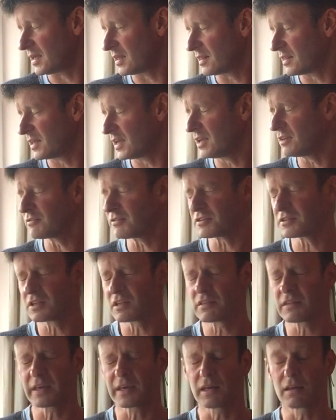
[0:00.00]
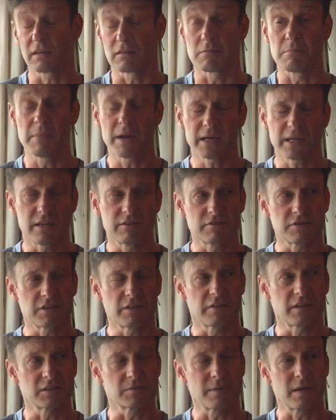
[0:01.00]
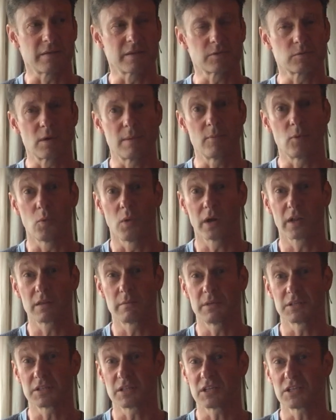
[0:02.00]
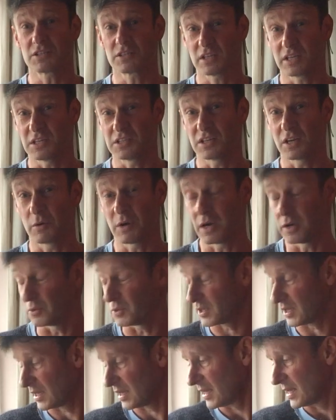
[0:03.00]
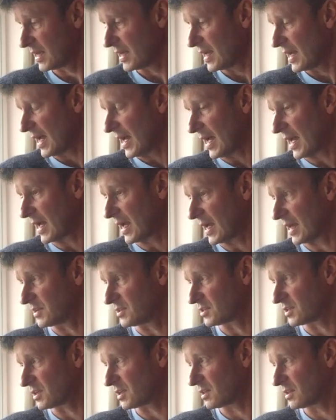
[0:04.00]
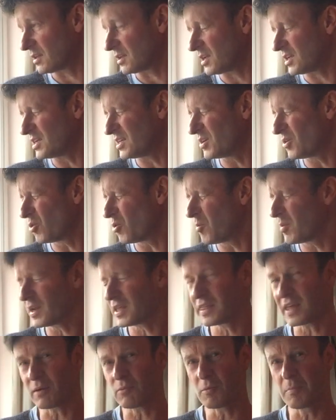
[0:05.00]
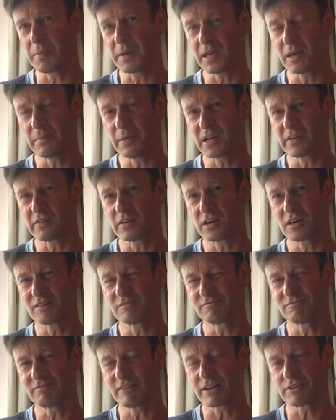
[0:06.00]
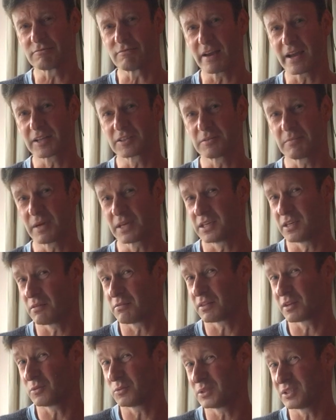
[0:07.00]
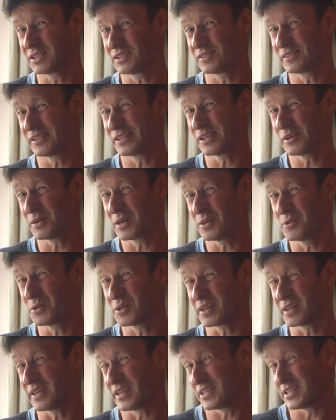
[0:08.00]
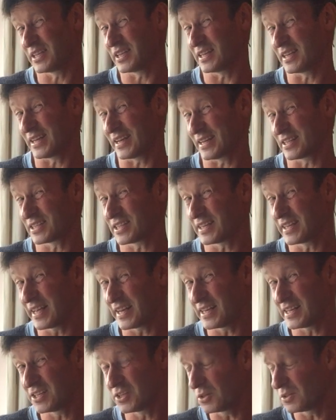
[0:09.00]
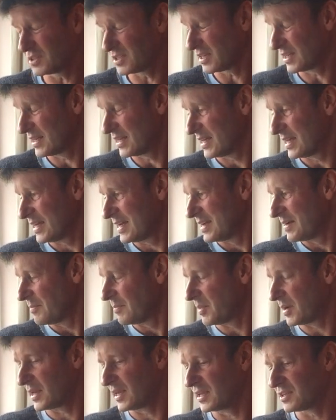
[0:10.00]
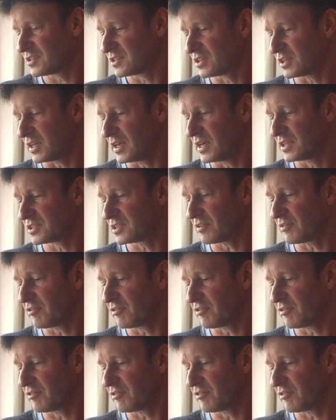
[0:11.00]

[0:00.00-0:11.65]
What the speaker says: the interesting thing, there are many interesting things about this wine, but one of them is that it's seasonal oak. And normally that would be a bit of a red rag to making you think, well, no oak, is it actually any good? But it's a